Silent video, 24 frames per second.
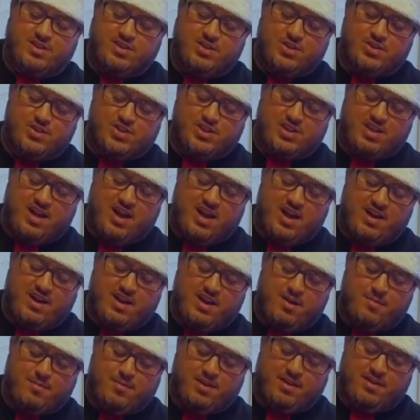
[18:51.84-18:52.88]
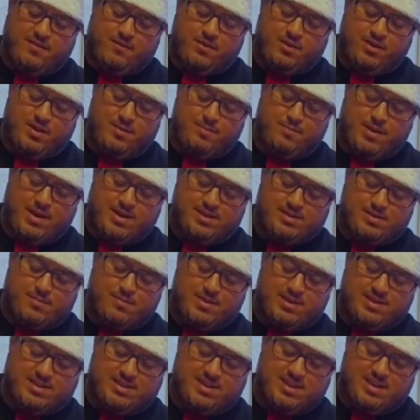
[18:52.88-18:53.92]
is usually on here being really
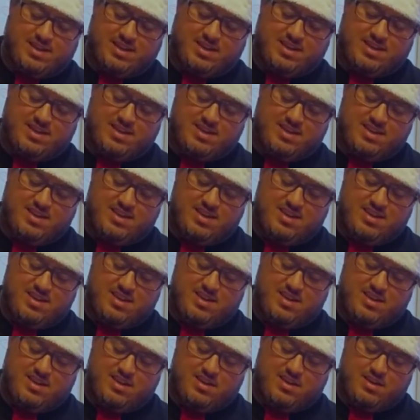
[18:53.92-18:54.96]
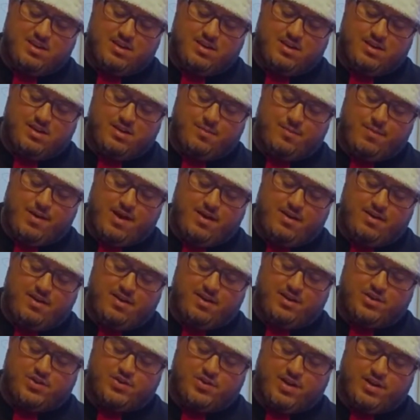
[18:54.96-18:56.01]
pessimistic about
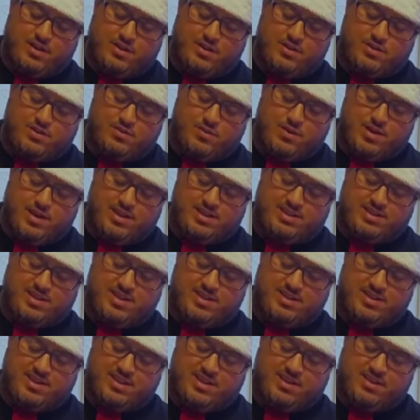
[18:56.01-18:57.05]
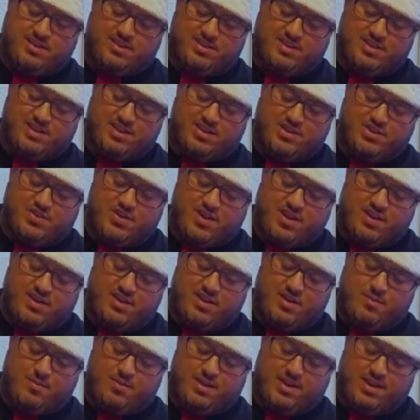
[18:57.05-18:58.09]
uh, trailers when he sees it. He'll see a trailer and
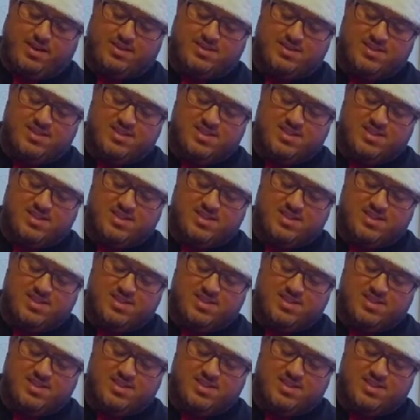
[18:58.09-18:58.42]
he'll be like,